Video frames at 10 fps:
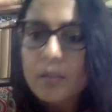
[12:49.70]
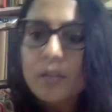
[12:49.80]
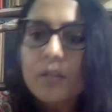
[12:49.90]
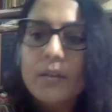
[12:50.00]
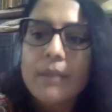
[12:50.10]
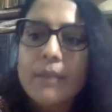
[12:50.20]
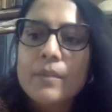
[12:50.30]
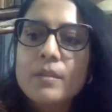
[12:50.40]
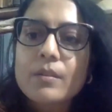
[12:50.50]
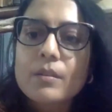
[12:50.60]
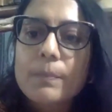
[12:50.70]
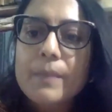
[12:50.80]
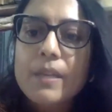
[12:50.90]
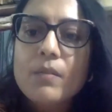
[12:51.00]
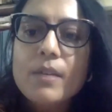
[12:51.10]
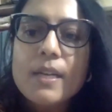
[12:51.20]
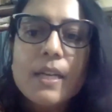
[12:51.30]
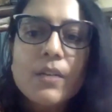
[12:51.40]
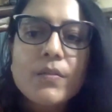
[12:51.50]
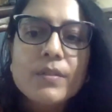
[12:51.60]
Okay, so the peculiar
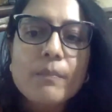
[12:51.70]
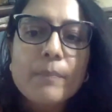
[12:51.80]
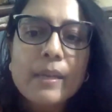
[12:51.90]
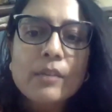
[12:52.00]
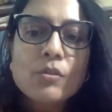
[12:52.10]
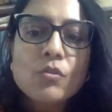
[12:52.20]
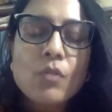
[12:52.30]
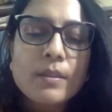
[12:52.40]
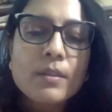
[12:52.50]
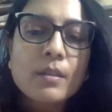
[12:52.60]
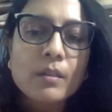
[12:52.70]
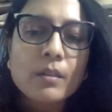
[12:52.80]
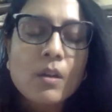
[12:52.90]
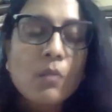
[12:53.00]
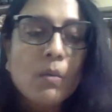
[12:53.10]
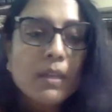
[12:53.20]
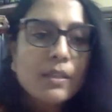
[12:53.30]
characteristics of Ben Jonson. What are the